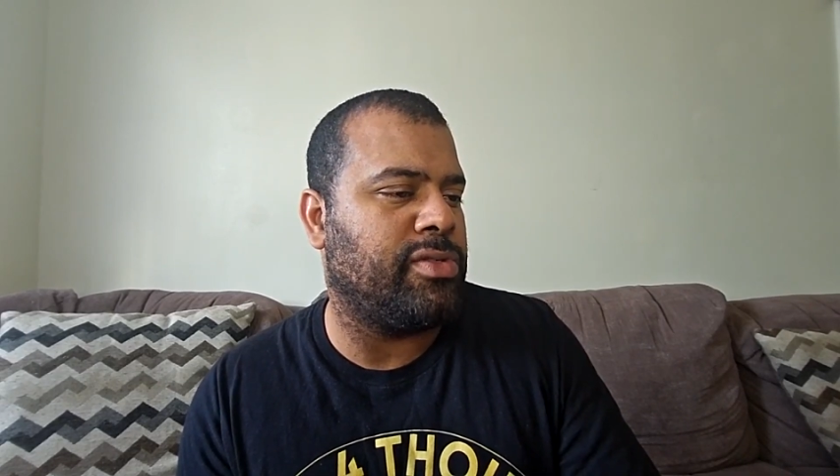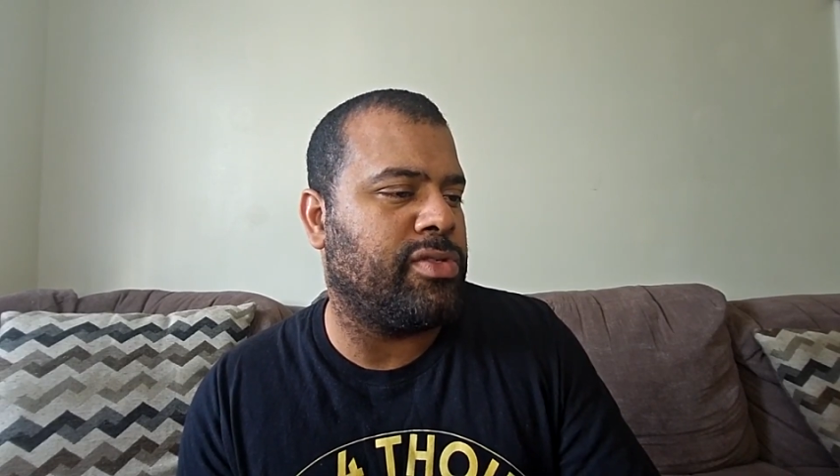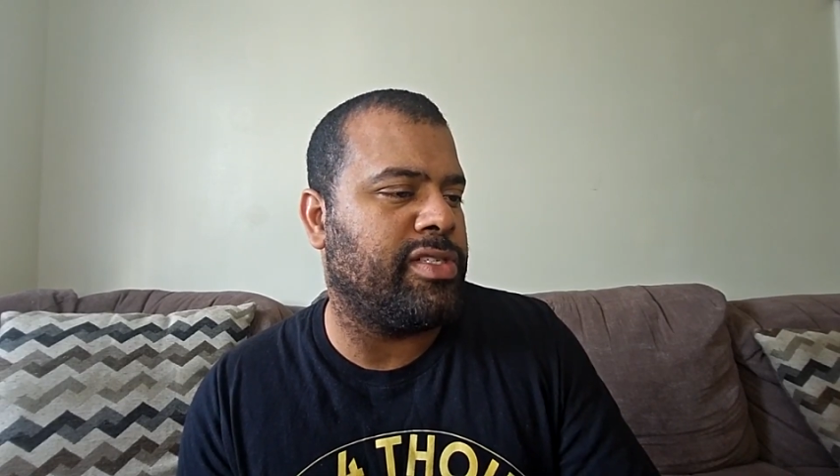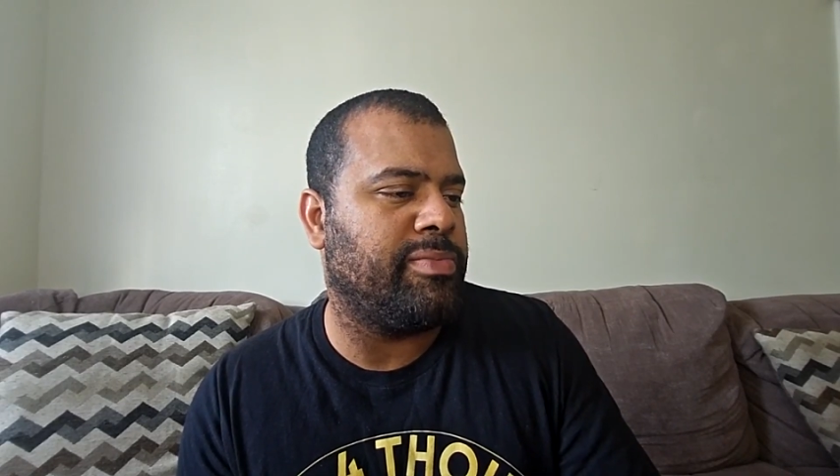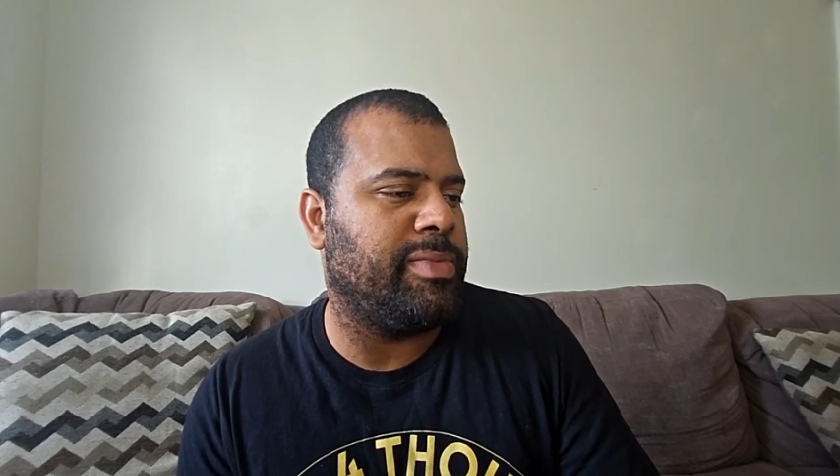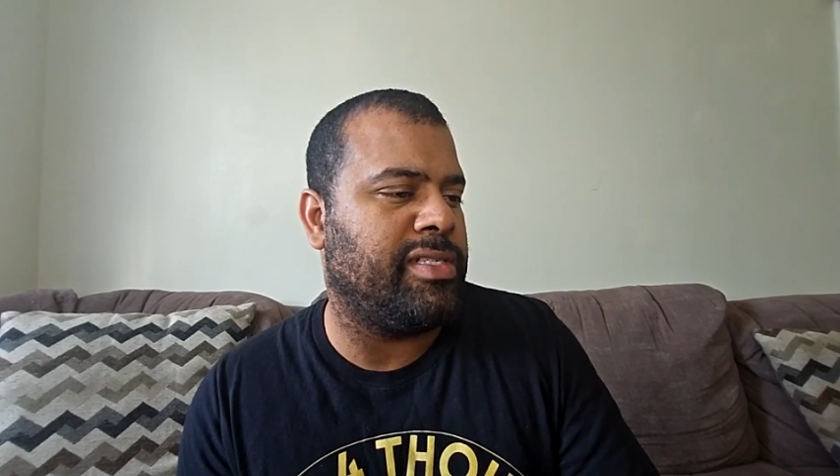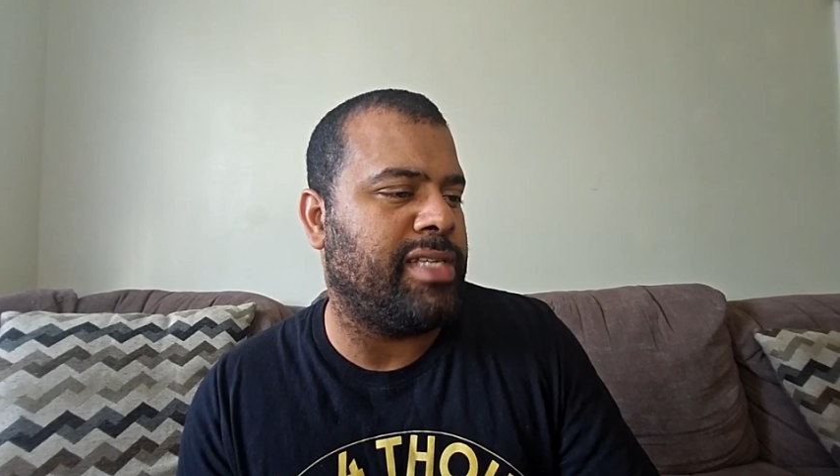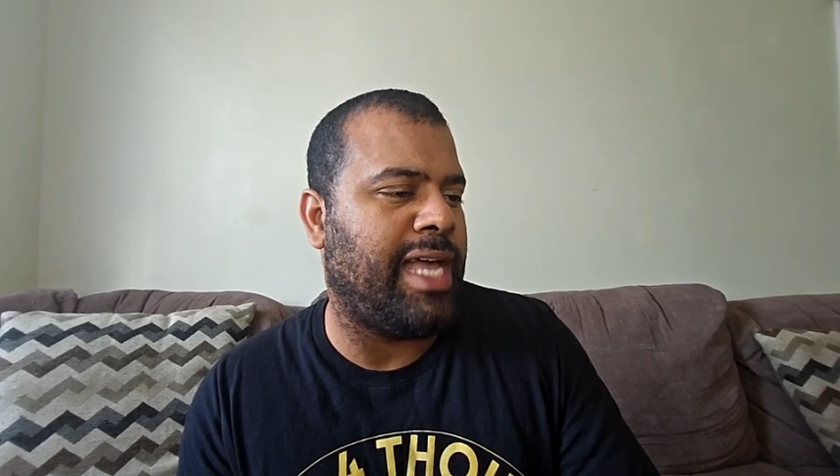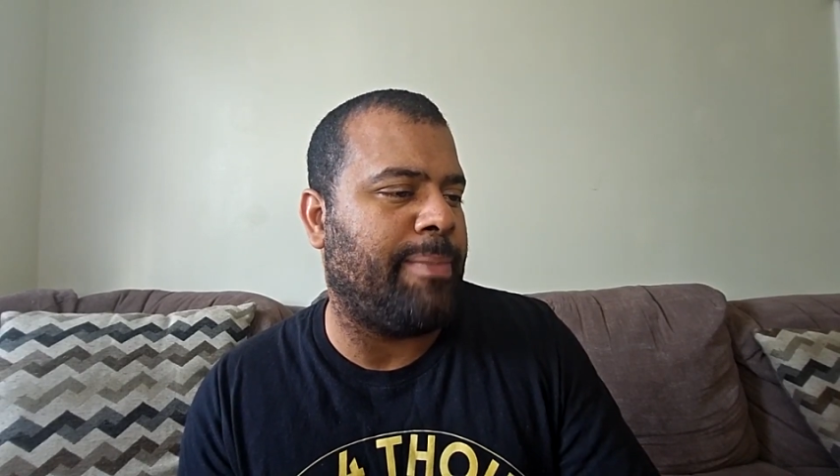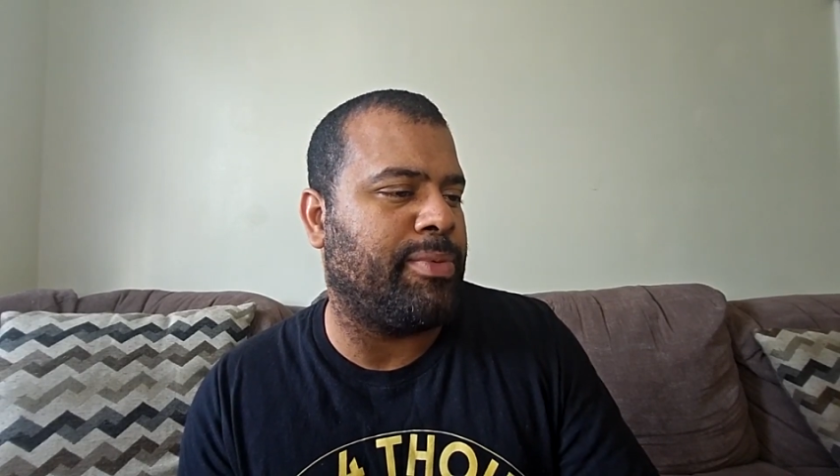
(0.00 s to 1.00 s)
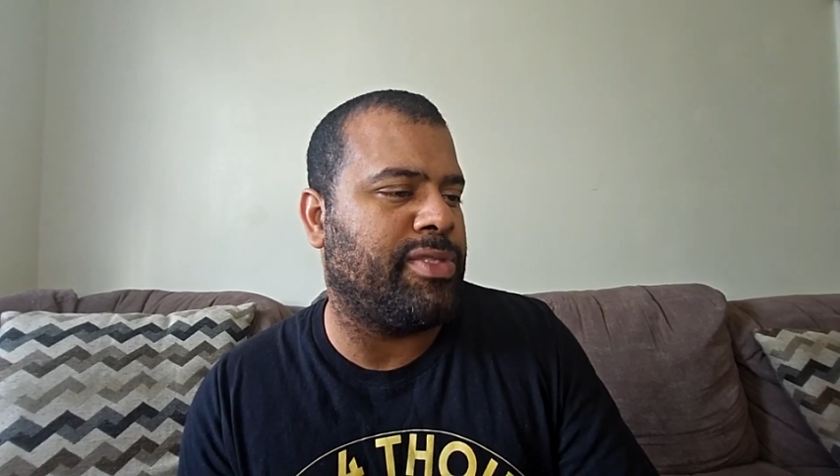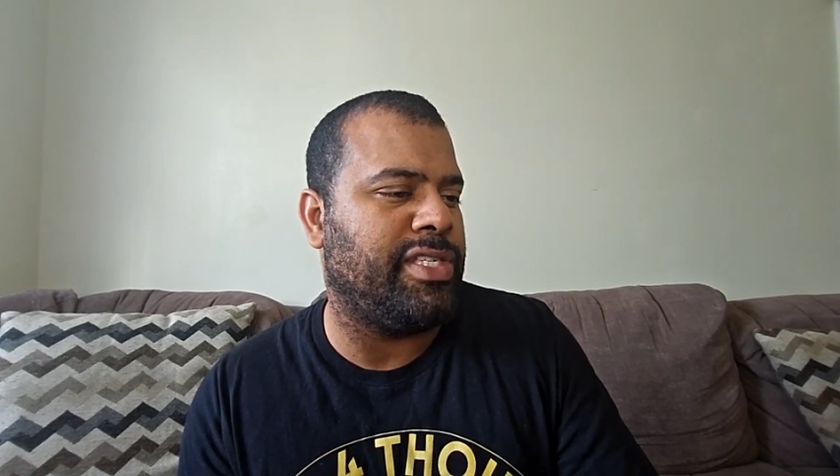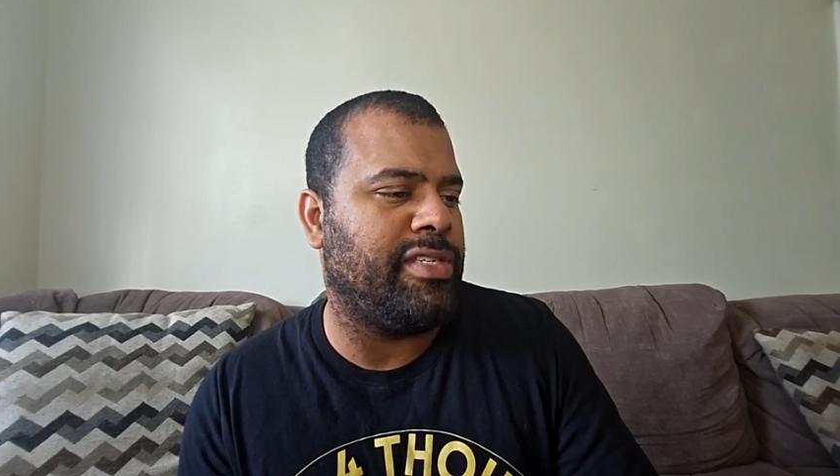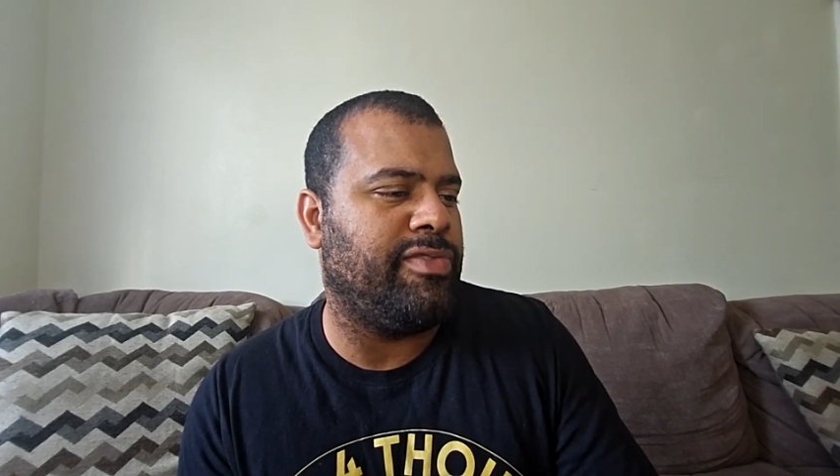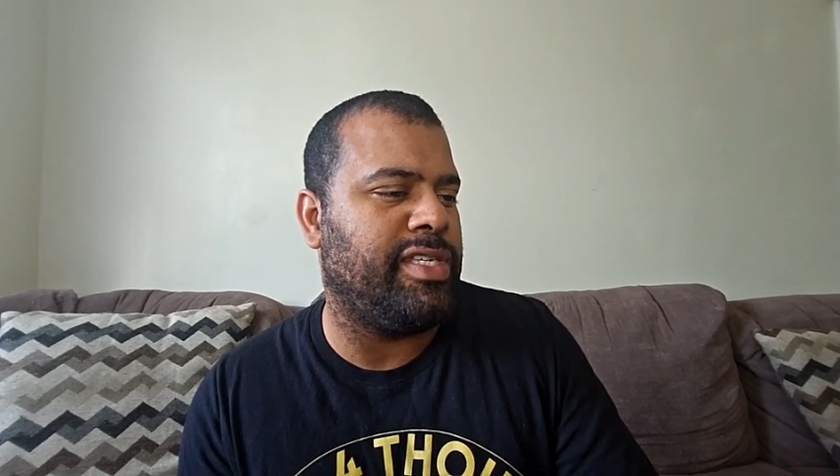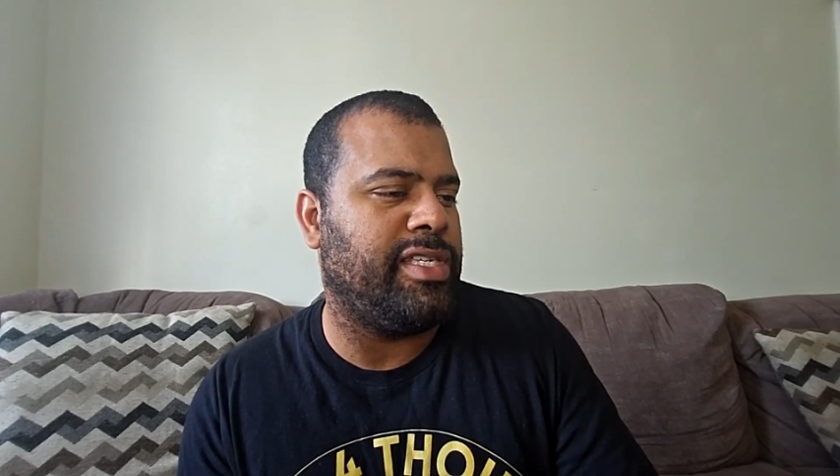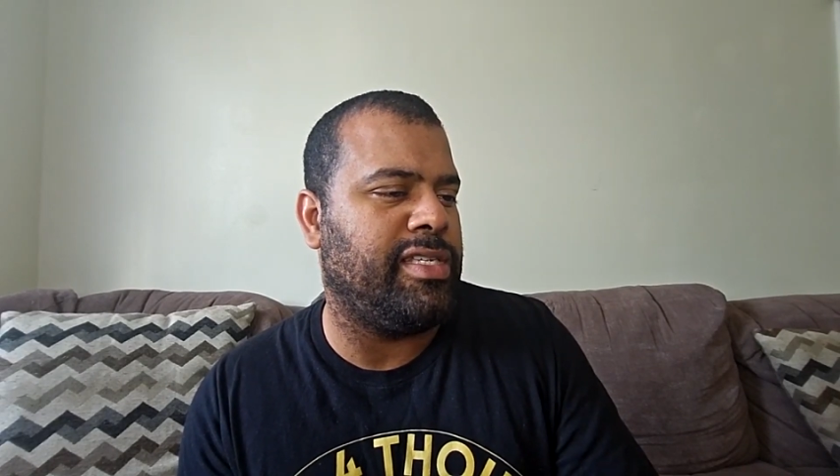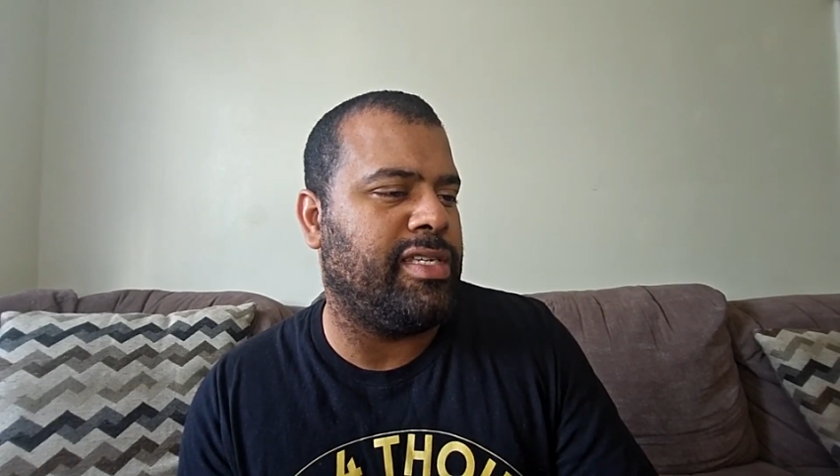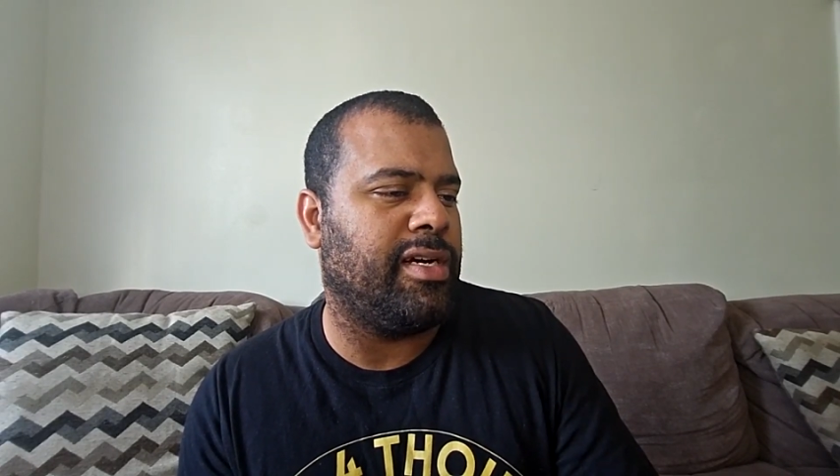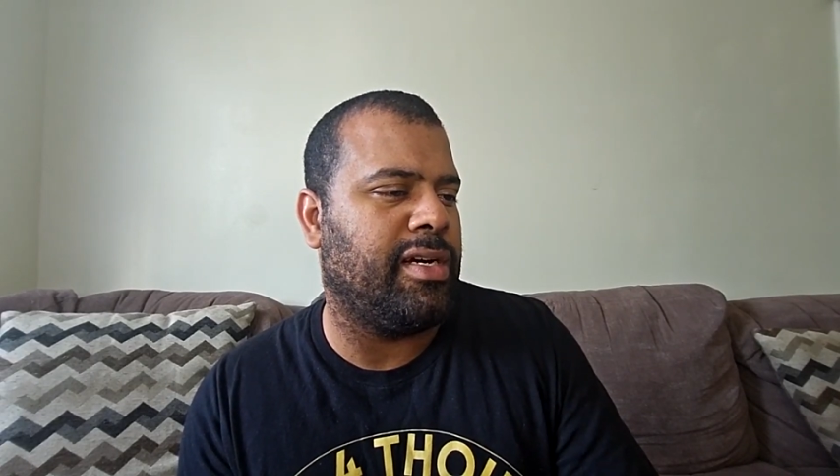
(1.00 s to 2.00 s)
Christmas, Apple TV